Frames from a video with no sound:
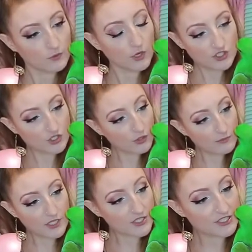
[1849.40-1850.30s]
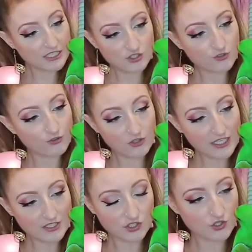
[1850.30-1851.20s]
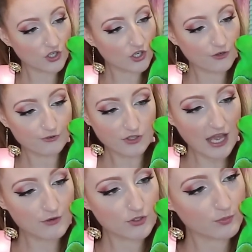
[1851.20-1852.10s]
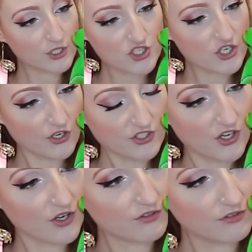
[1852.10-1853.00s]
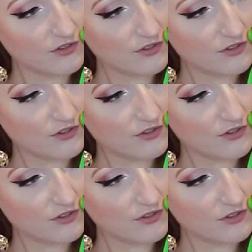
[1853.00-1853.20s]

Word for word: What, you want me to set you free so you can go fly with Pidgeotto?